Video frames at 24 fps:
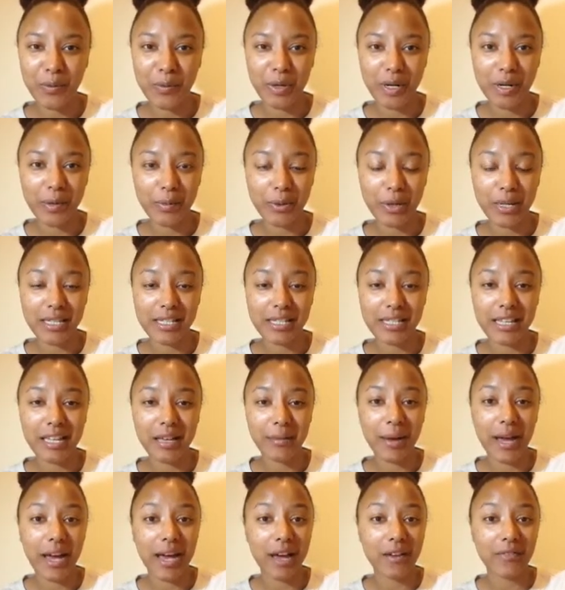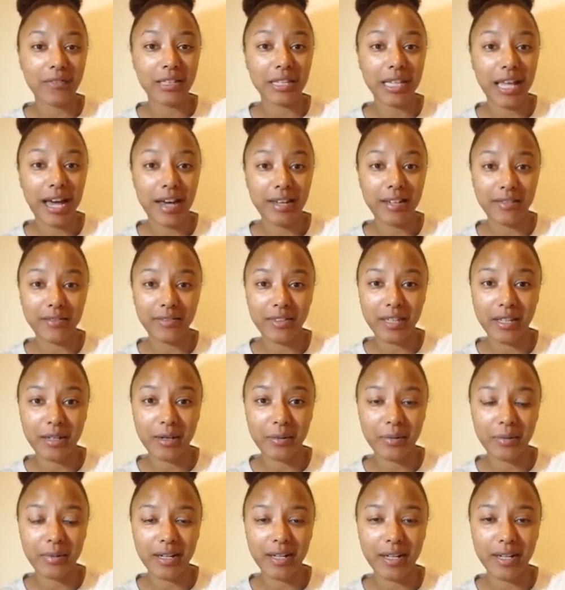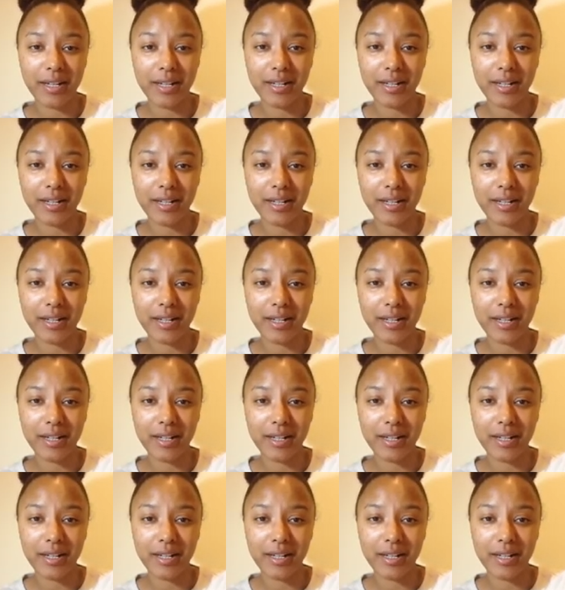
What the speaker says: WordPress theme. I have a lot of them,